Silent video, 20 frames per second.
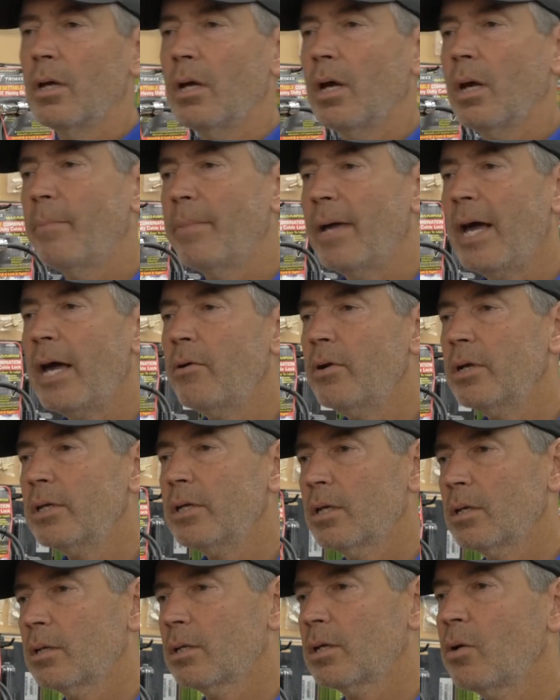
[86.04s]
A battery
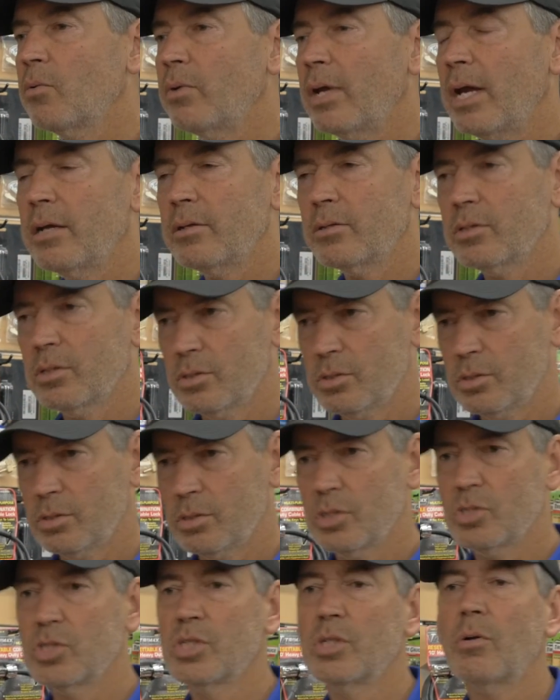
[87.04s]
can go down
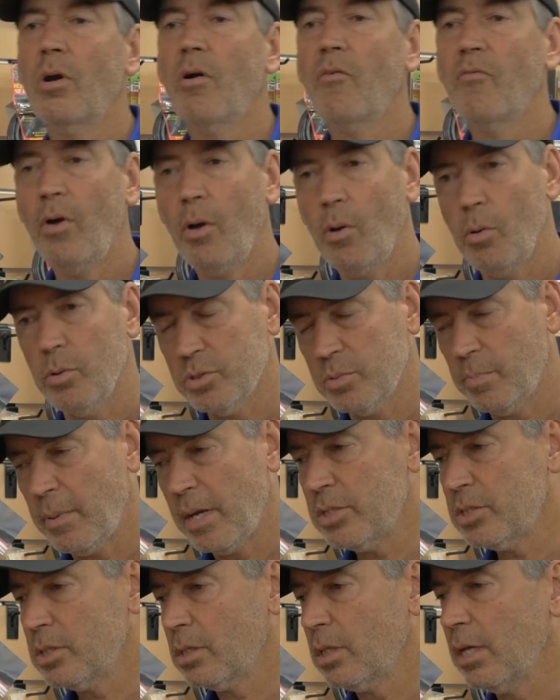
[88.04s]
to 0 volts,
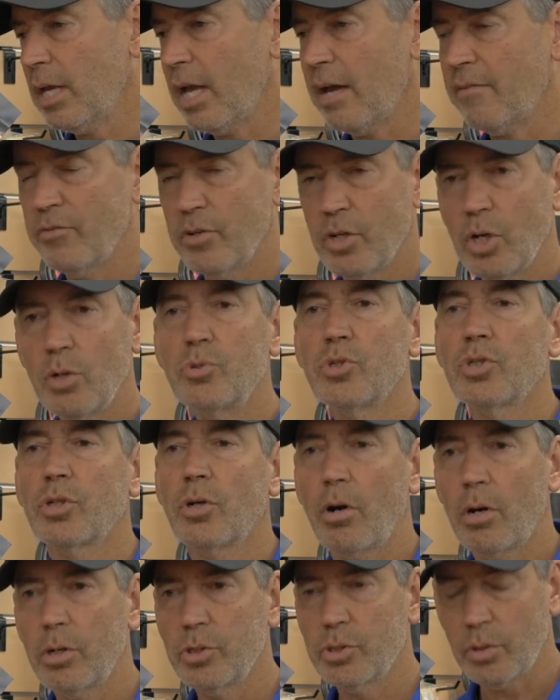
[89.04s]
basically have no
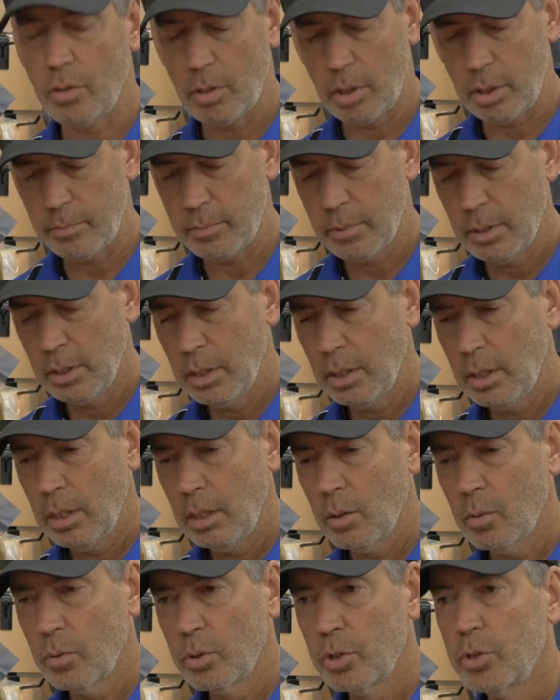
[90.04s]
charge on it.
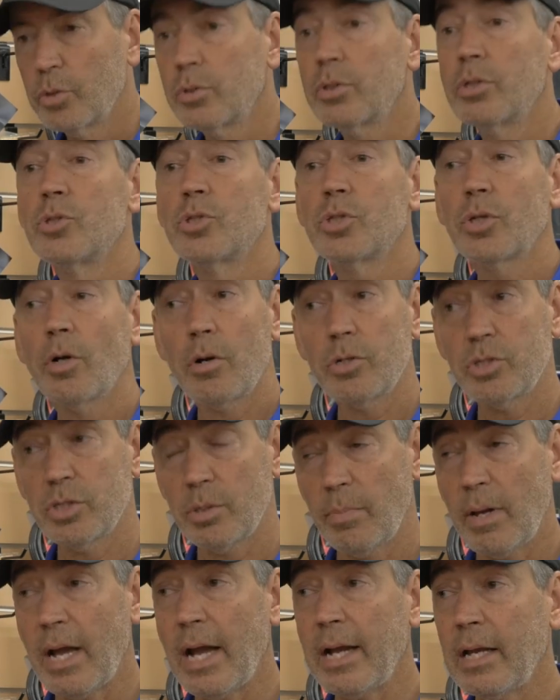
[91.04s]
You can charge
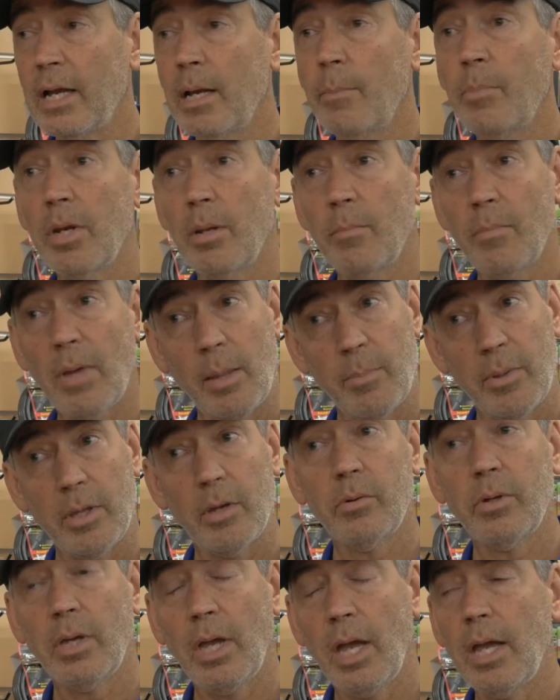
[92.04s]
it back up and it may be
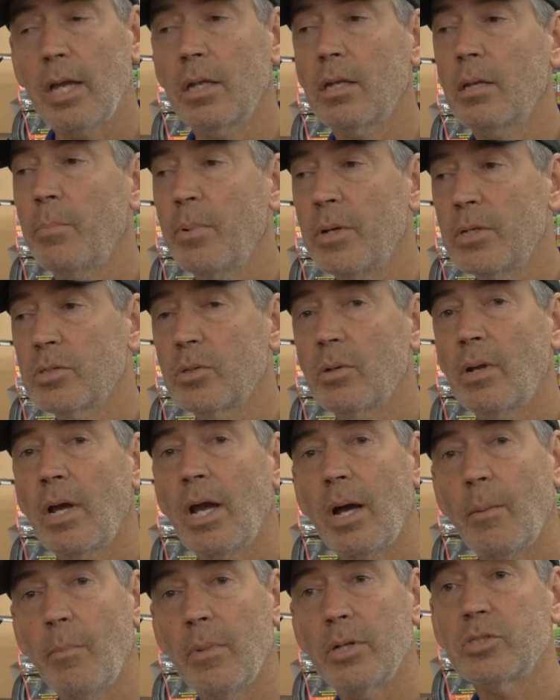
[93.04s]
okay. It depends on
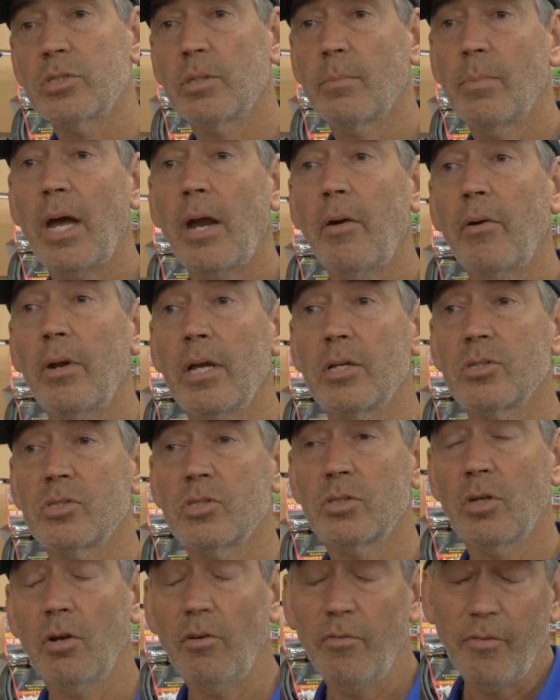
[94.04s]
how much the battery has
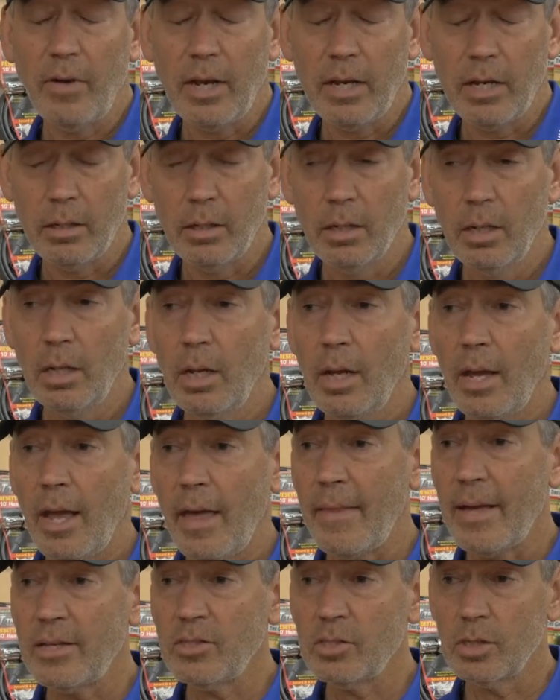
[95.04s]
sulfated,
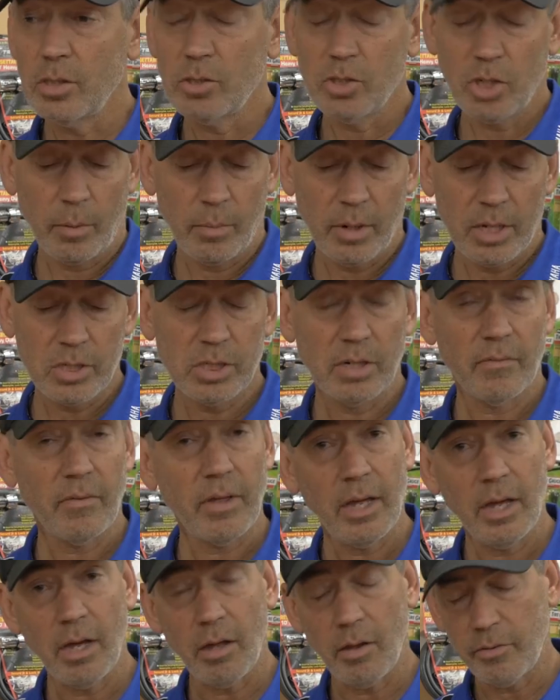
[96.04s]
and that's a determination of the
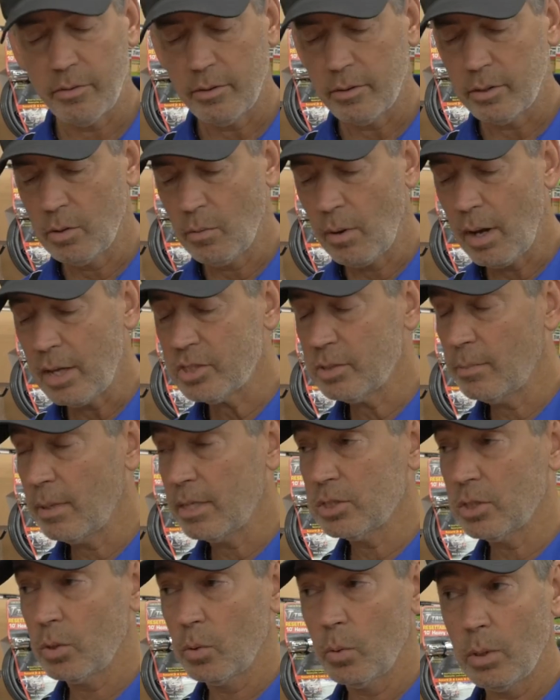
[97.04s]
health. UASA
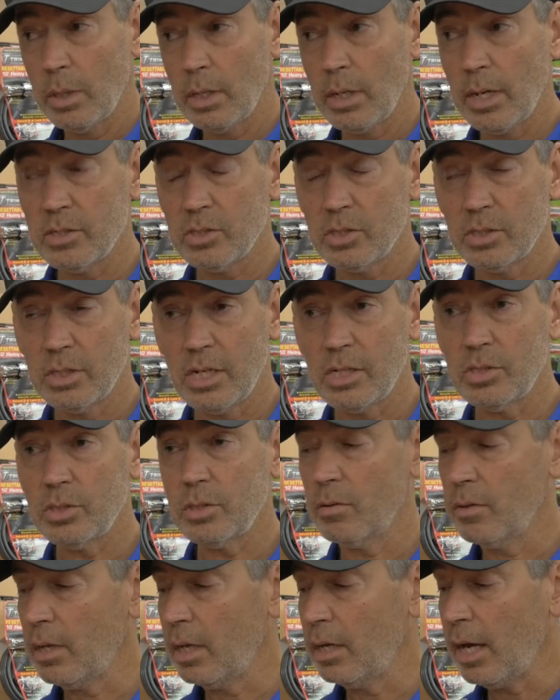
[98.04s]
makes a really nice
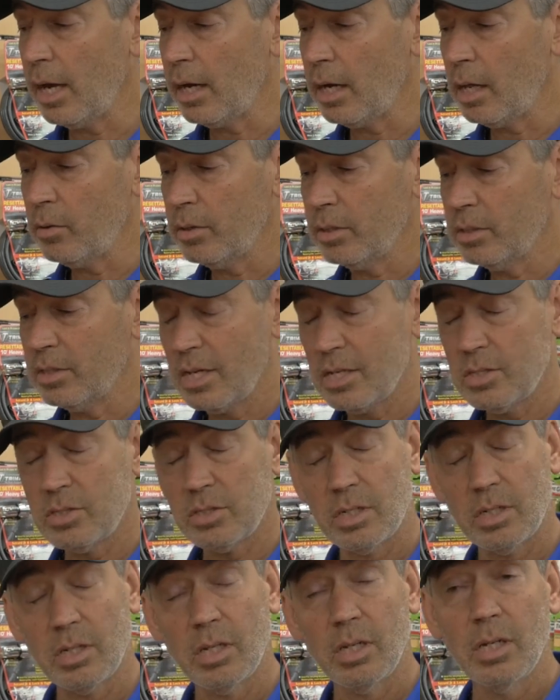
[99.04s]
tester that not only tests
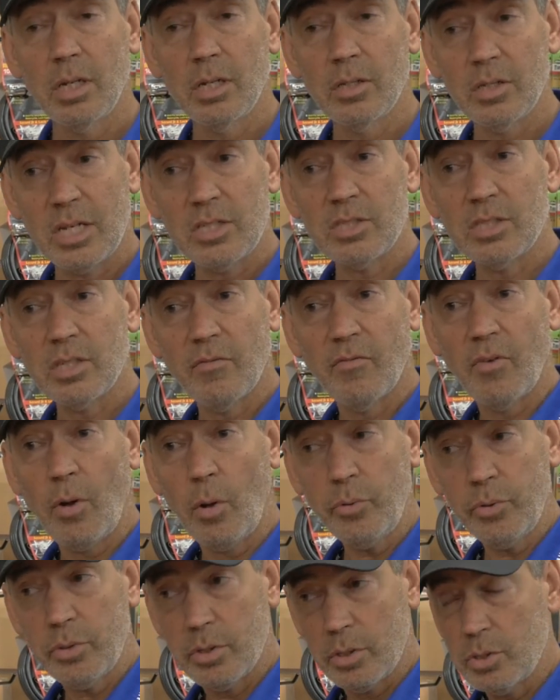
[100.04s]
the
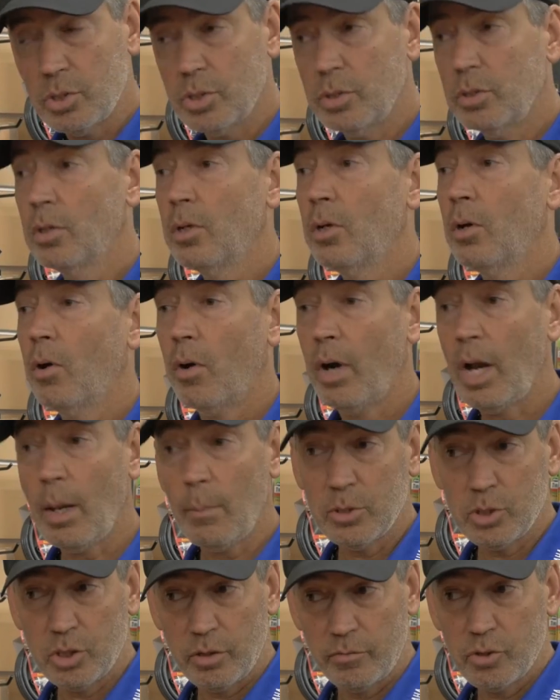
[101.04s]
voltage or how
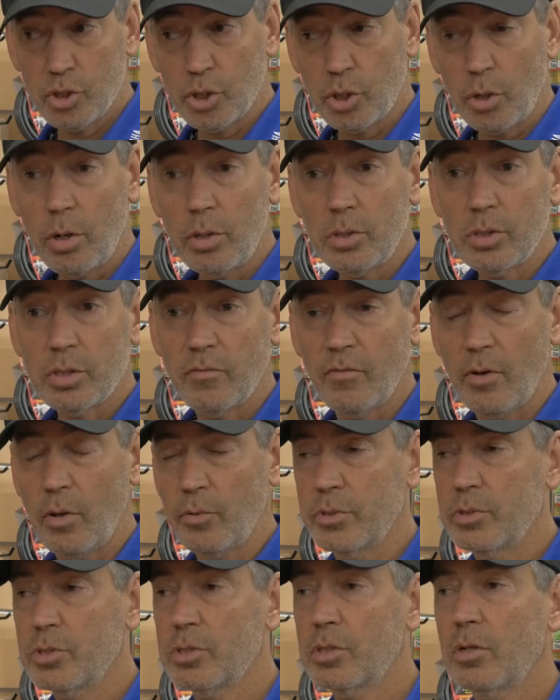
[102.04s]
much you've charged the
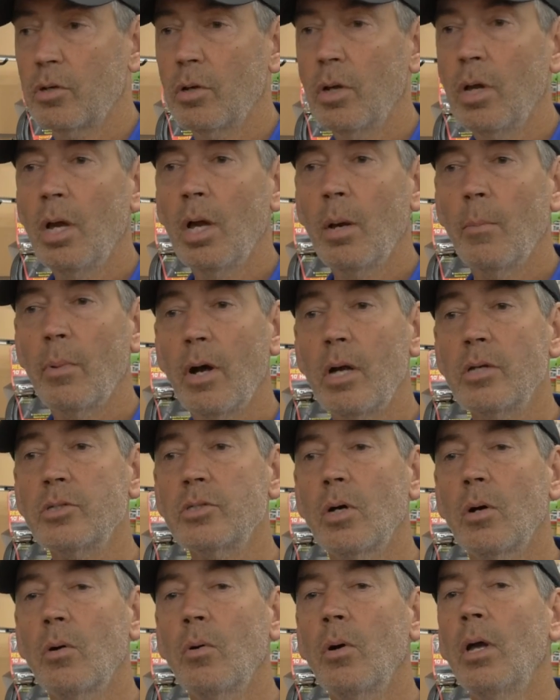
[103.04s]
voltage to, but
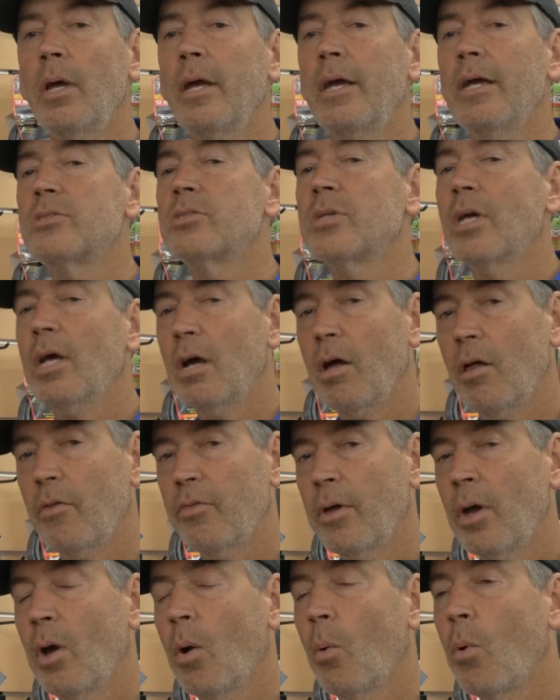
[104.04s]
also its health.
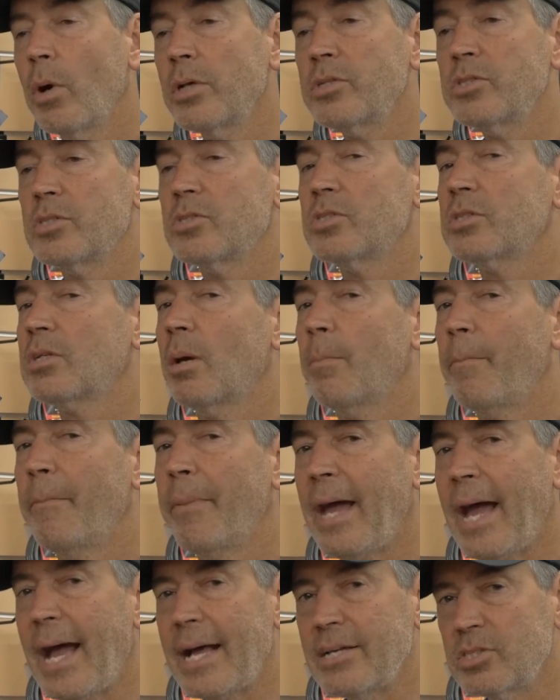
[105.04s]
What's its
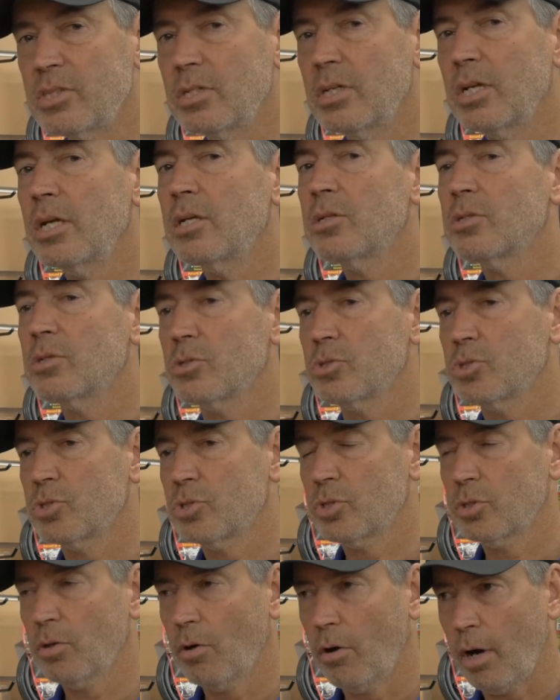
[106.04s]
capacity to
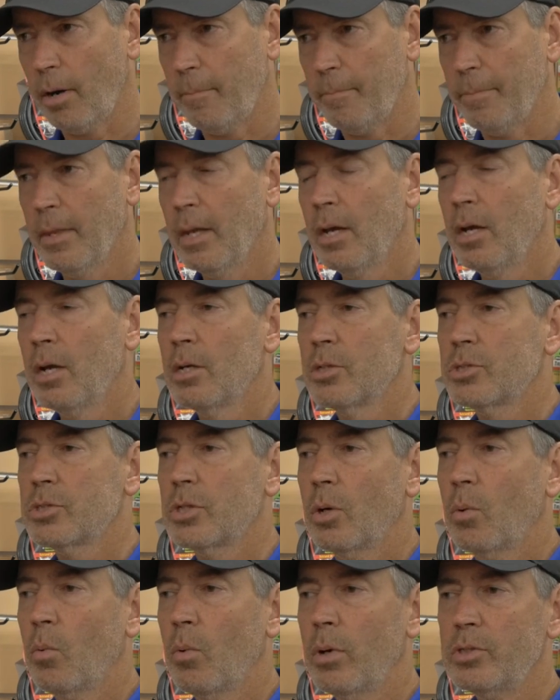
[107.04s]
start?
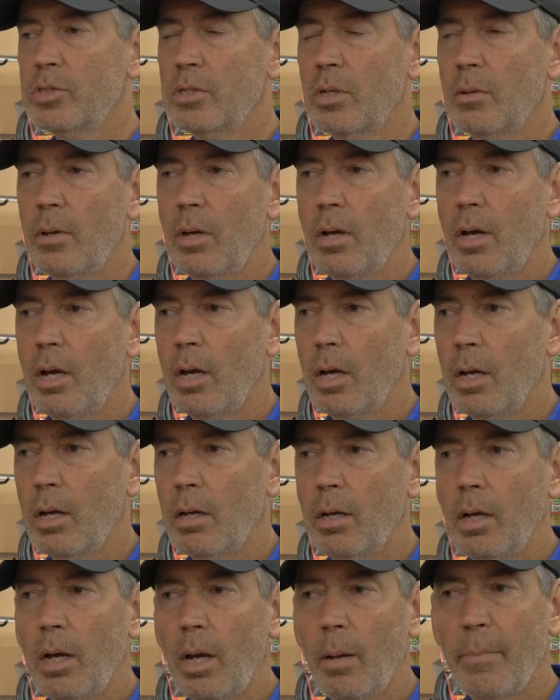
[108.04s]
So once
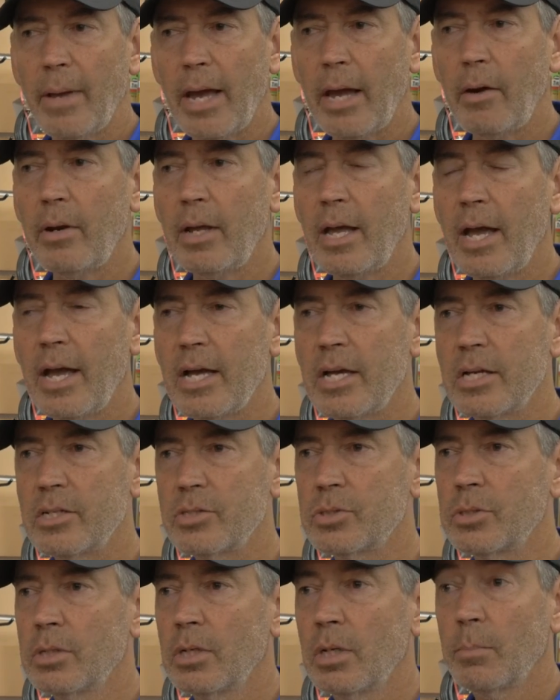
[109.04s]
a battery
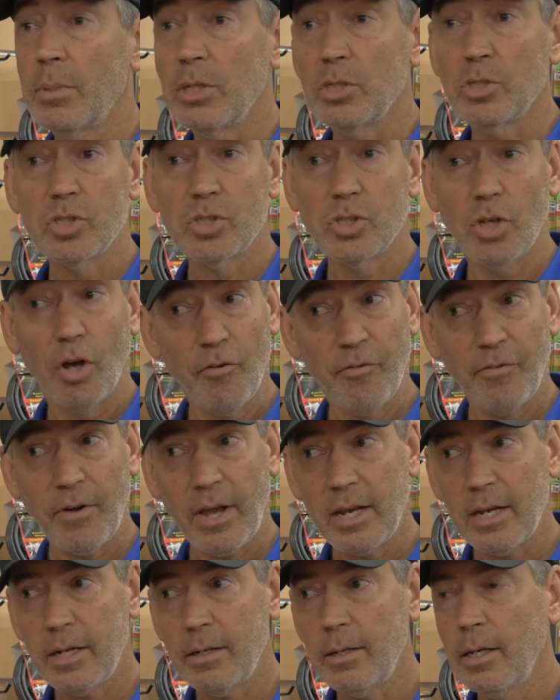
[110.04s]
has been
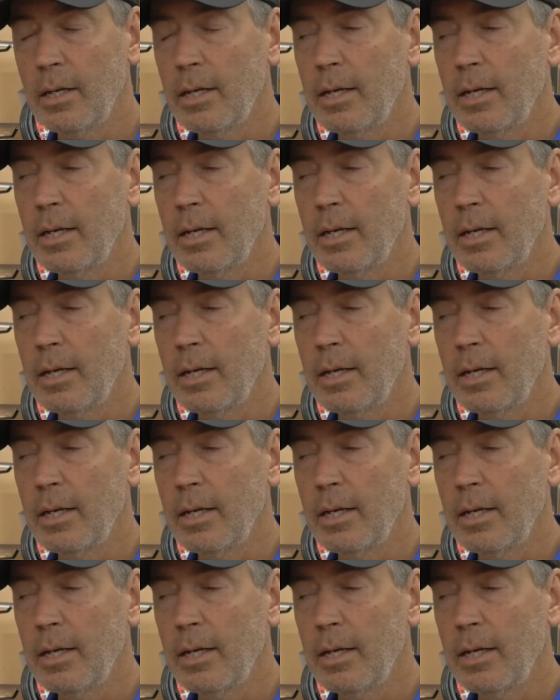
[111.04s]
sulfated,